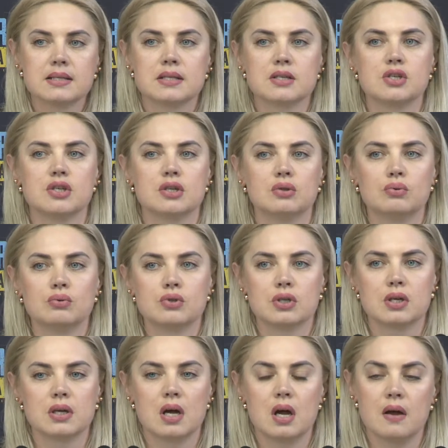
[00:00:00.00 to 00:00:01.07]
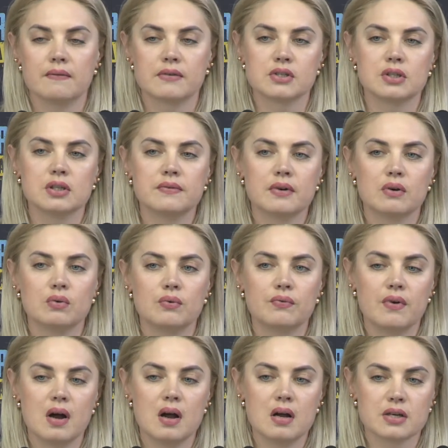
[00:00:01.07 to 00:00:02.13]
As for the
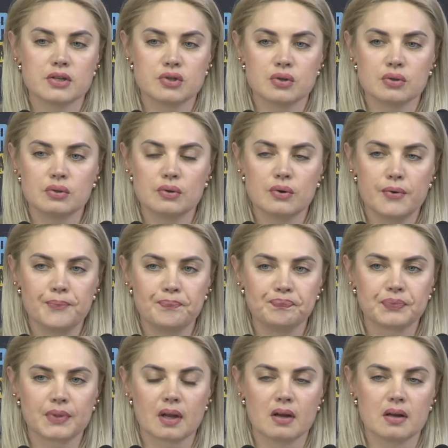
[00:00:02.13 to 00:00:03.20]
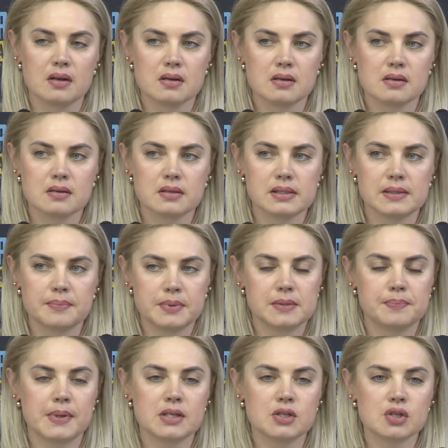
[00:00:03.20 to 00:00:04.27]
children care service, we
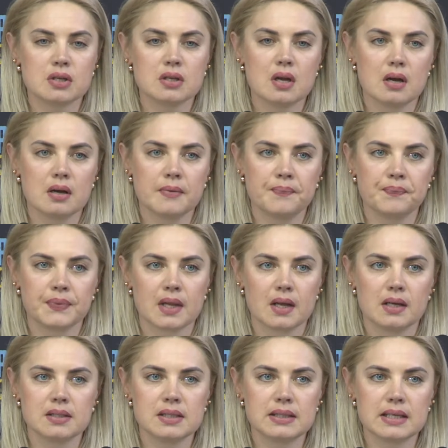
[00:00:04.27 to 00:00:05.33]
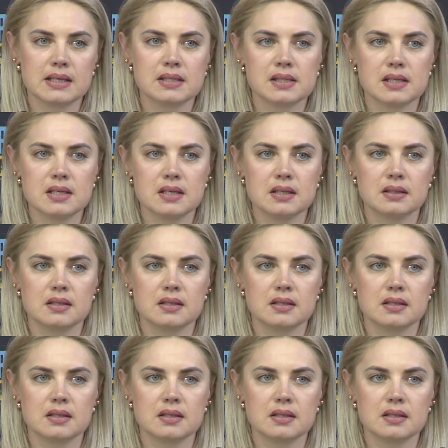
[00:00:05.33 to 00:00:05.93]
also focus a lot on